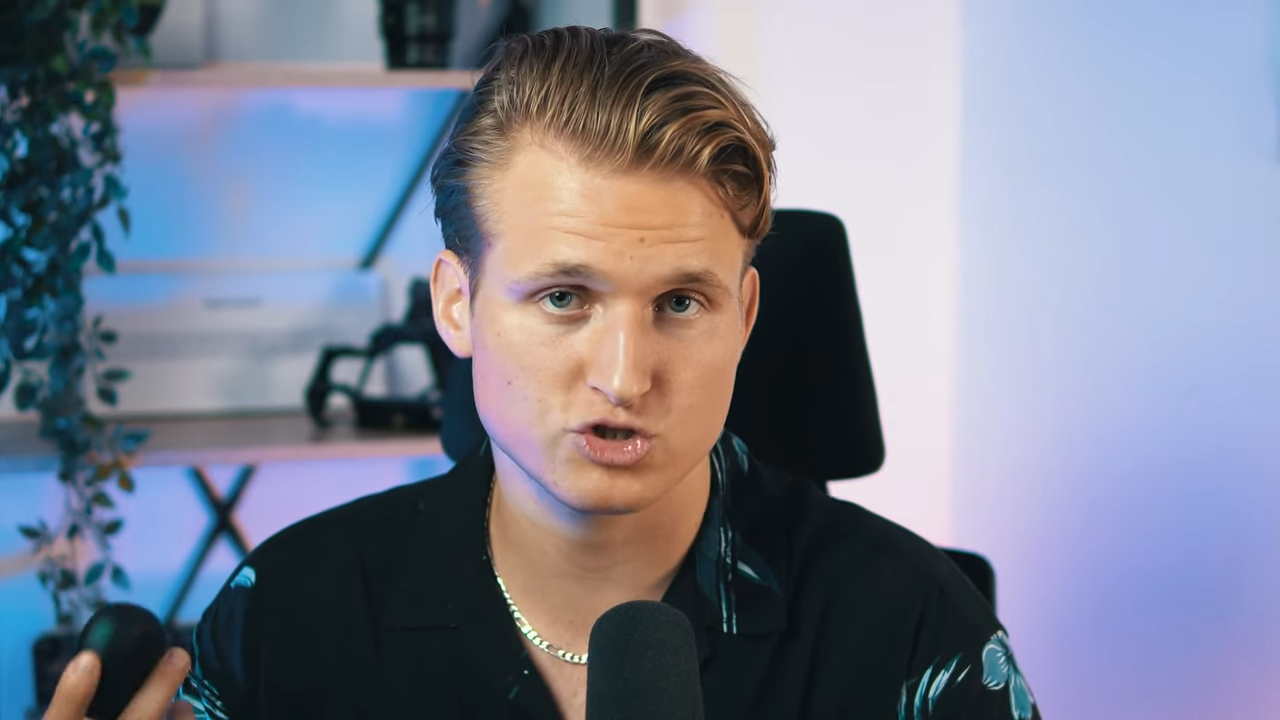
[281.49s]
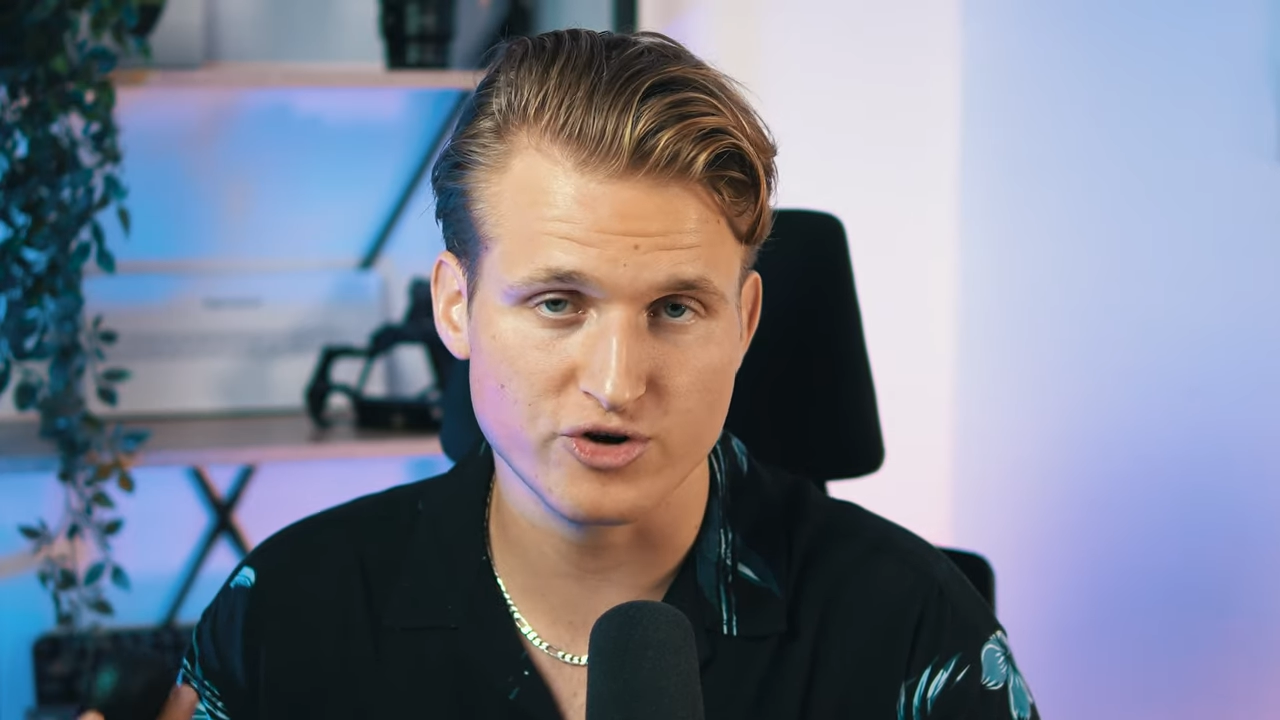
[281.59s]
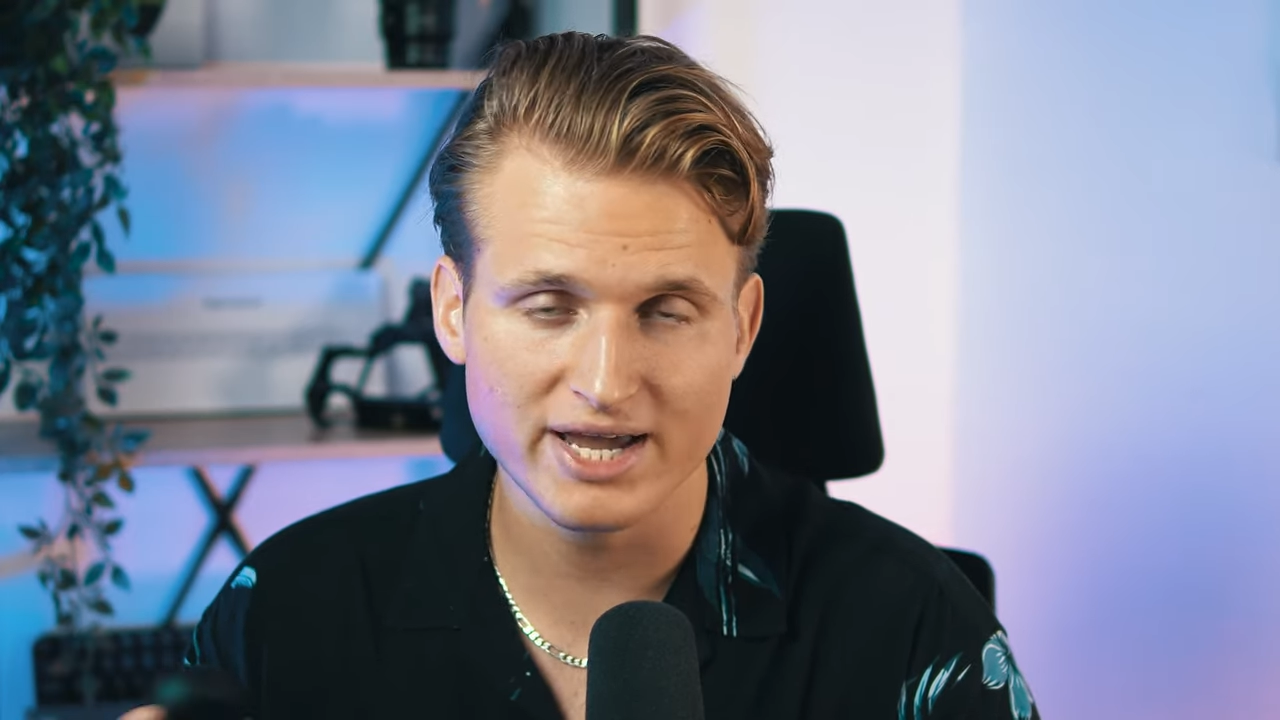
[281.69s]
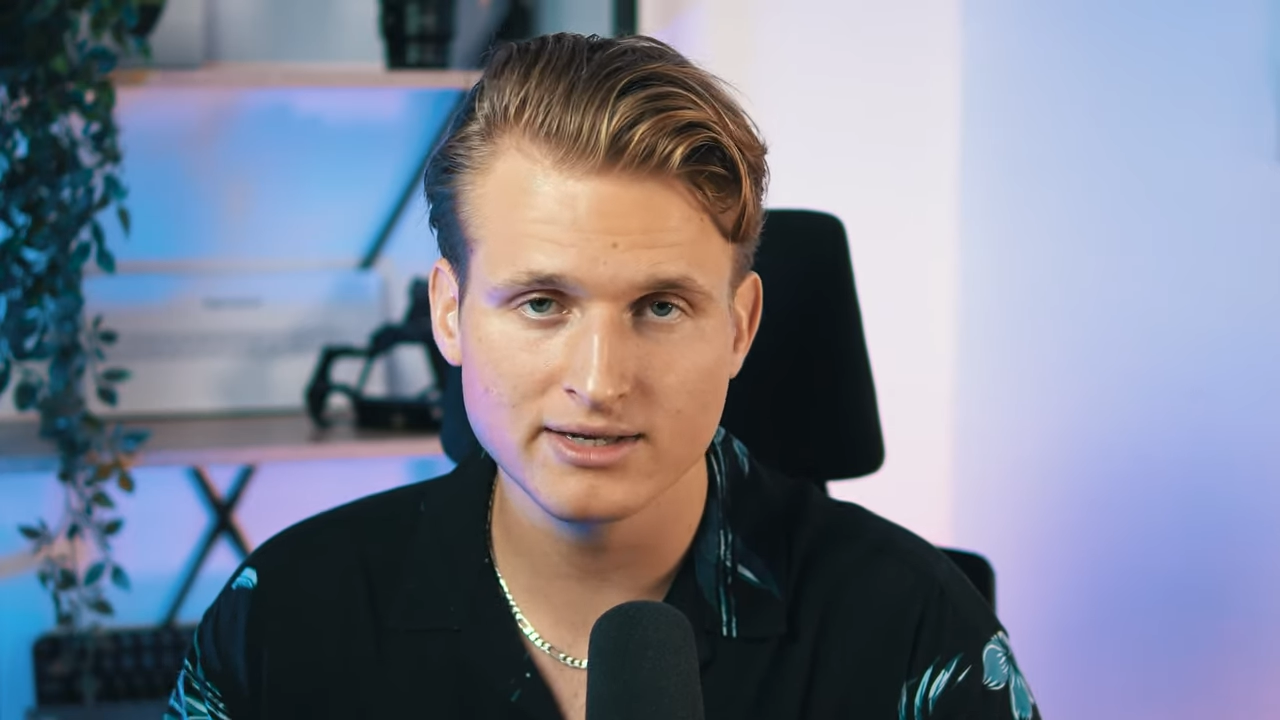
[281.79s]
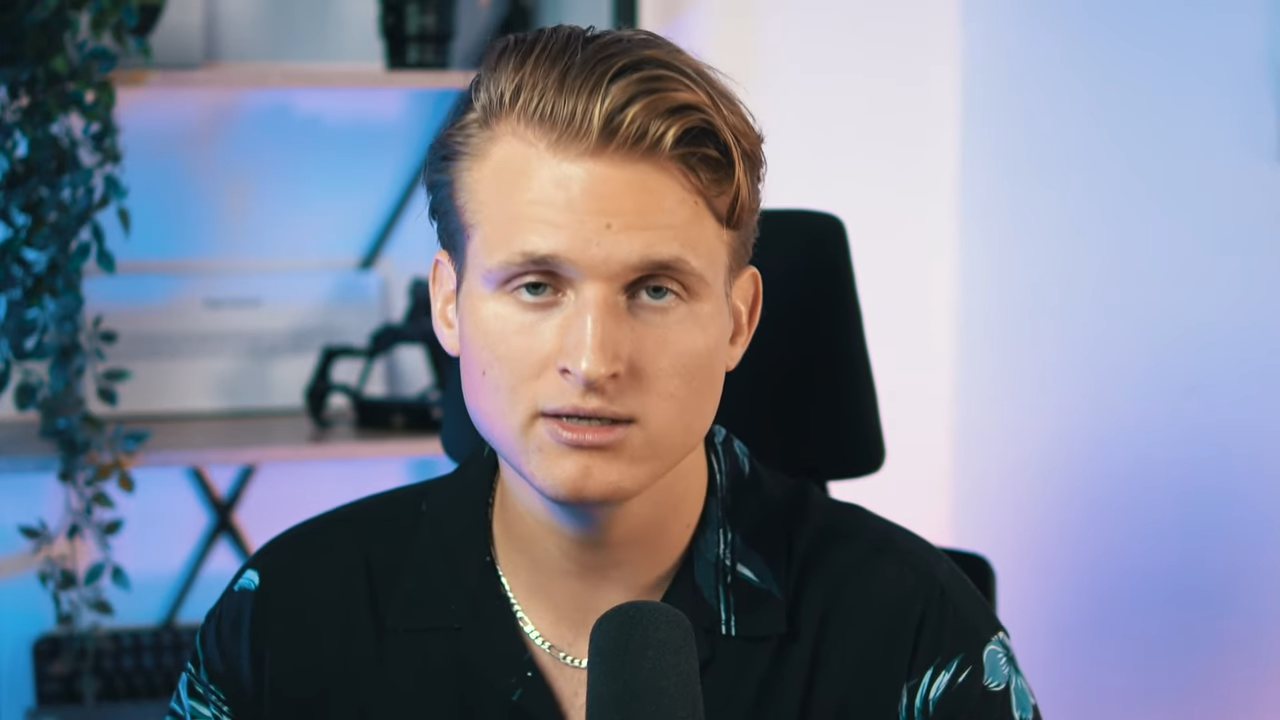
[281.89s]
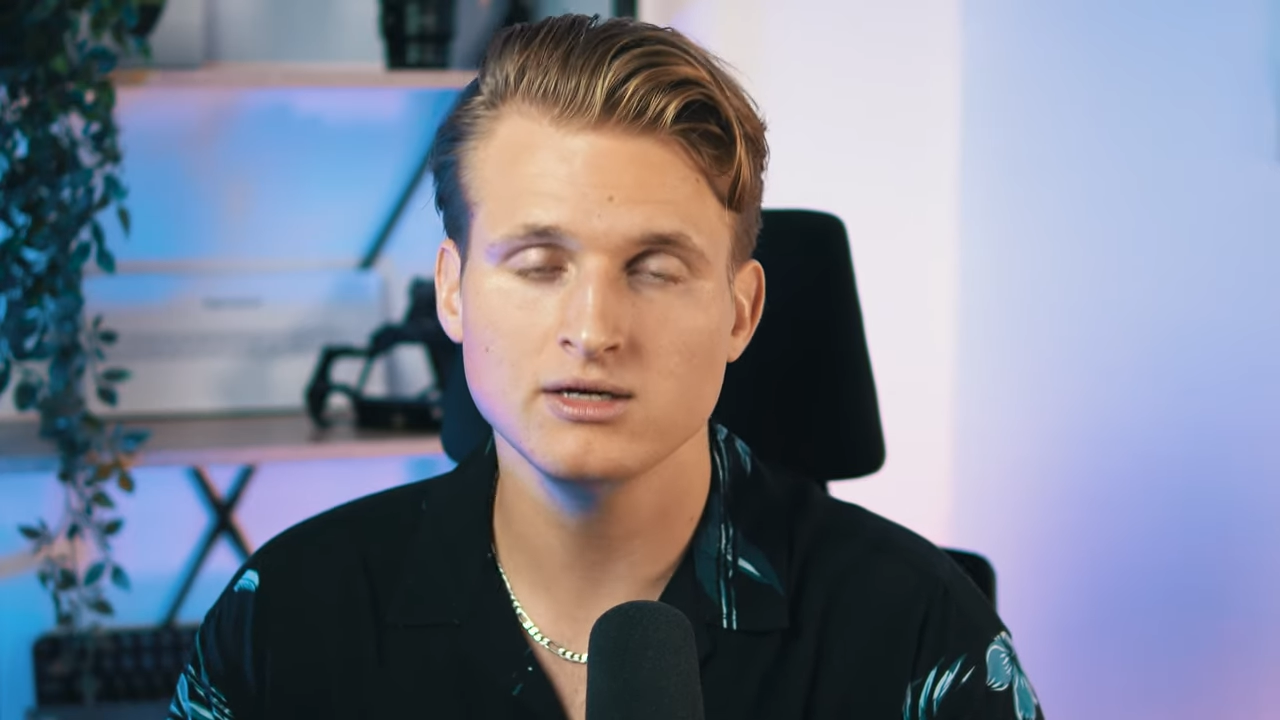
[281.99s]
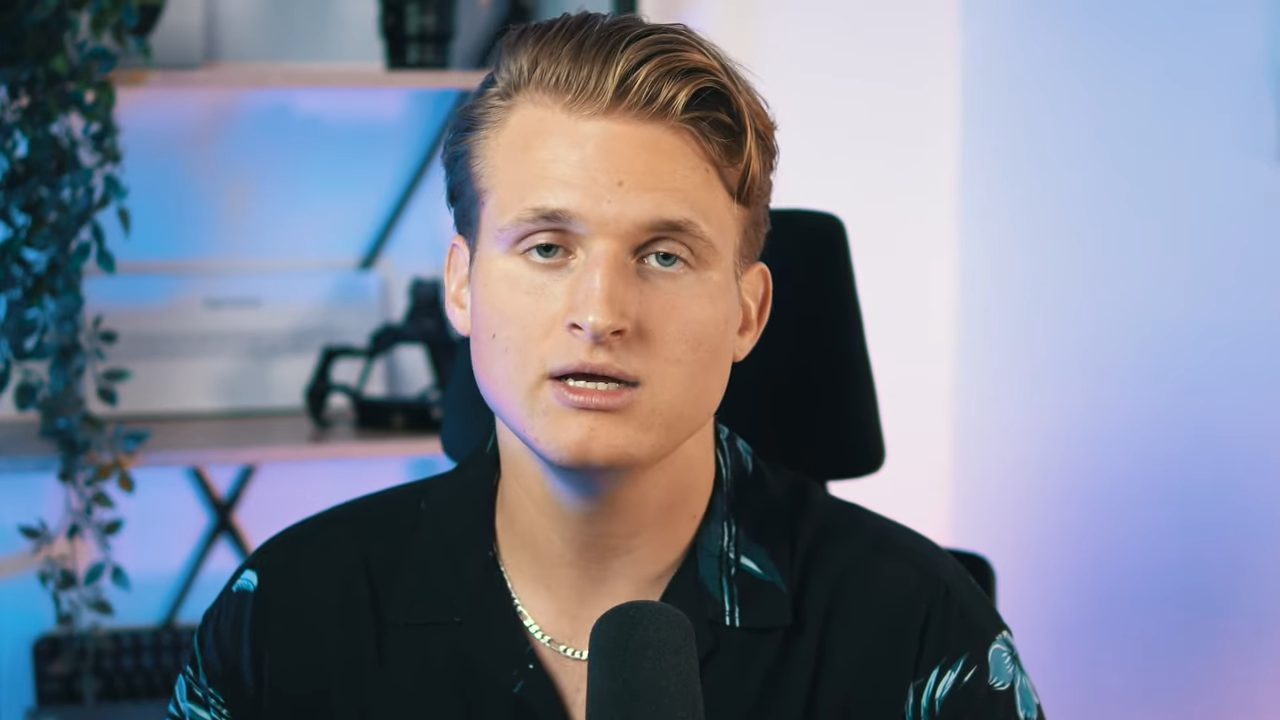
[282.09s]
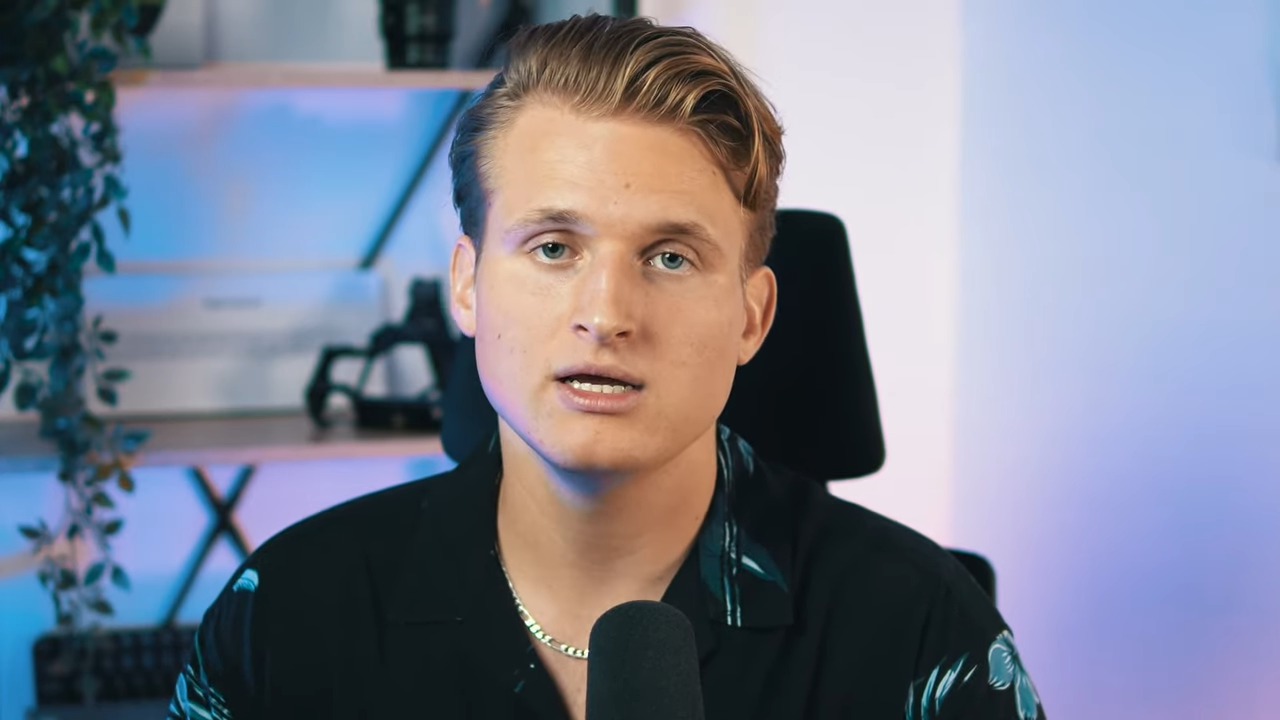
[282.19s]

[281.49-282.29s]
train,